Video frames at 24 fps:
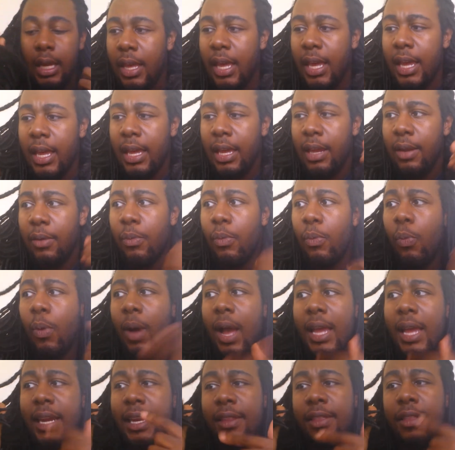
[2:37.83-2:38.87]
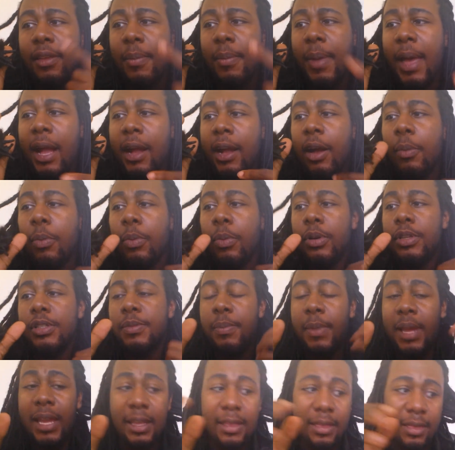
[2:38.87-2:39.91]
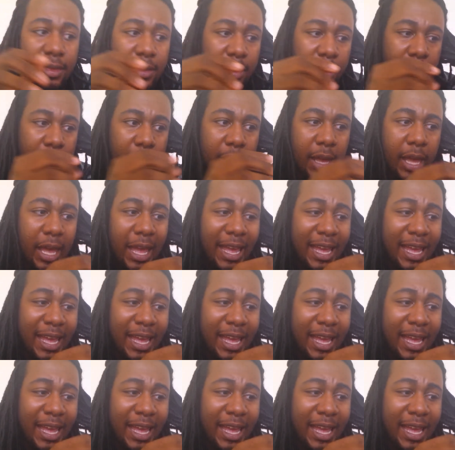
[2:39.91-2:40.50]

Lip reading: and winding them back upwards made the